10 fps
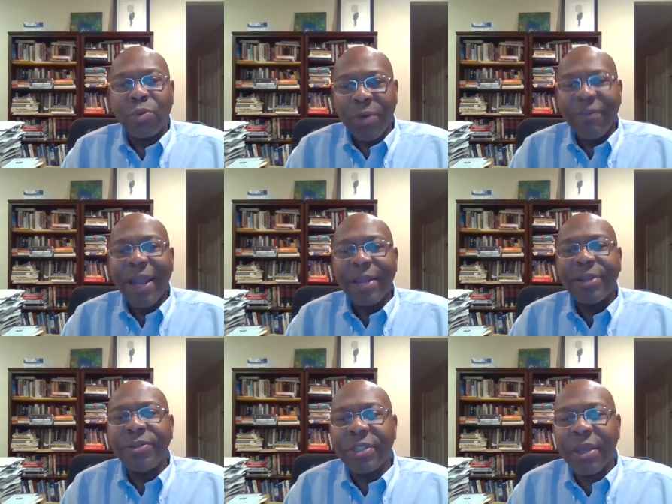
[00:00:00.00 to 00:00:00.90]
We've got to
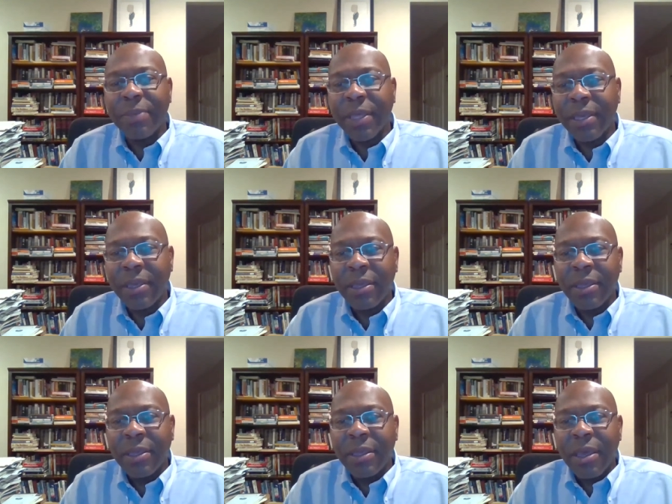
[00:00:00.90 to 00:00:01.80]
do something
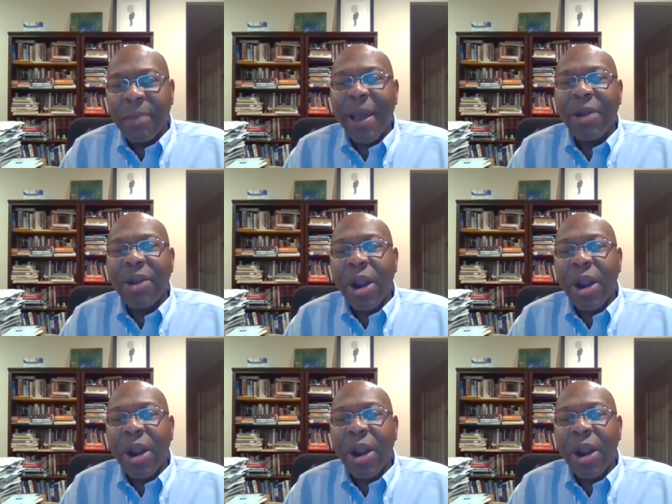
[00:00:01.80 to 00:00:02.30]
about